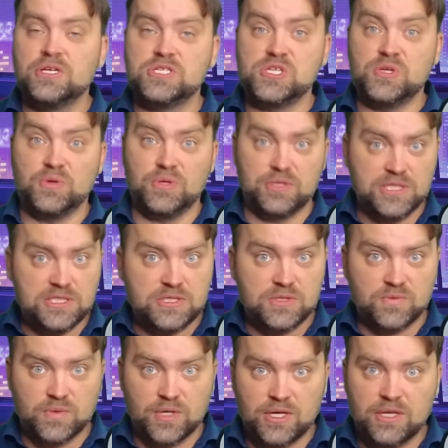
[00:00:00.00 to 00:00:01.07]
So you need to
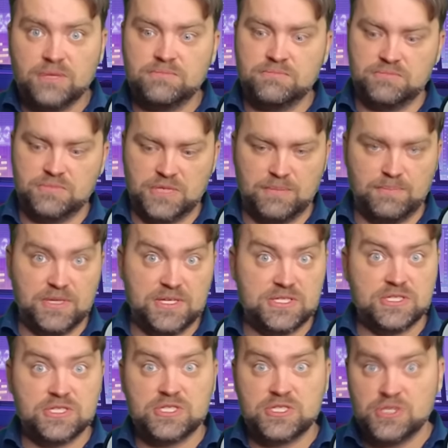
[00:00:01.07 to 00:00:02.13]
wear the
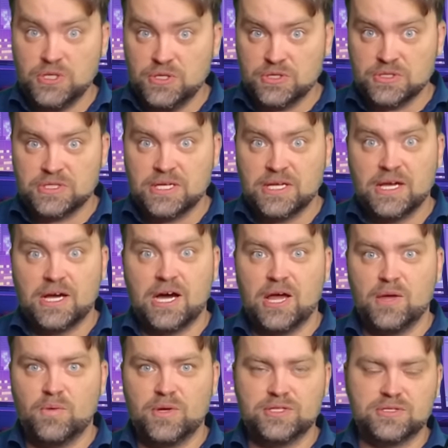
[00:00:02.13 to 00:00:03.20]
business suit.
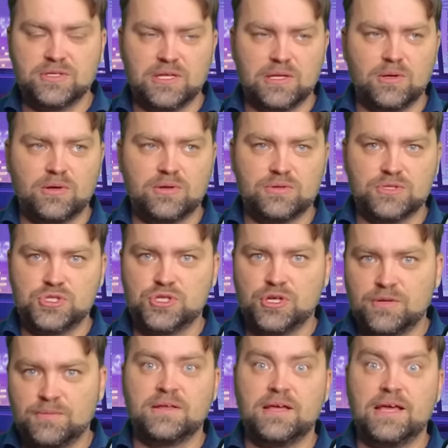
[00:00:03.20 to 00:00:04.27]
I went to the local
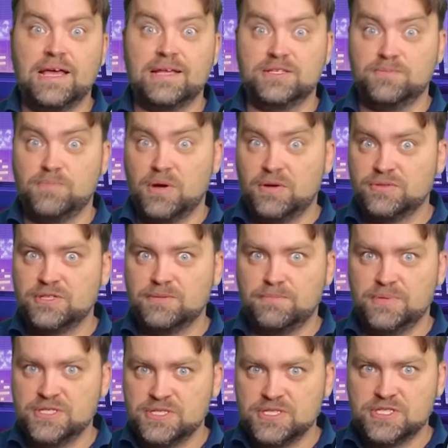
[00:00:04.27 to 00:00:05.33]
shop and bought the
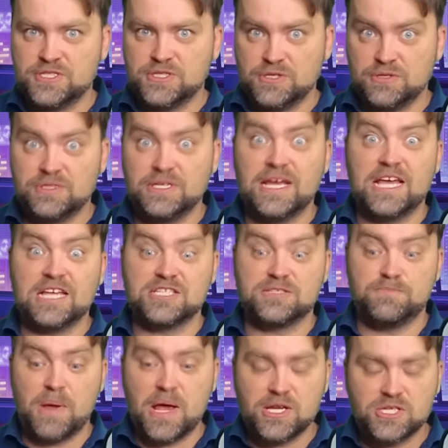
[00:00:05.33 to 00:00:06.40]
business suit
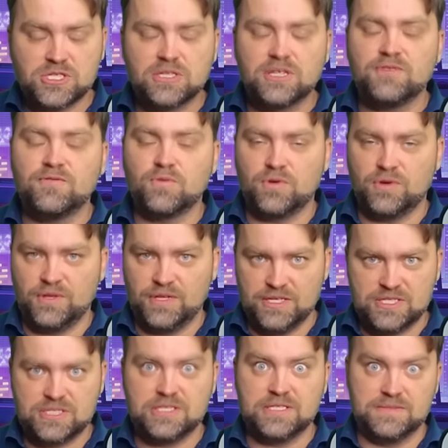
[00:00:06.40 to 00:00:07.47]
especially for
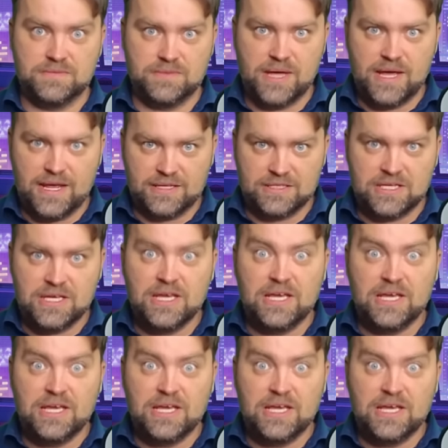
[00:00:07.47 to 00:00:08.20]
this event.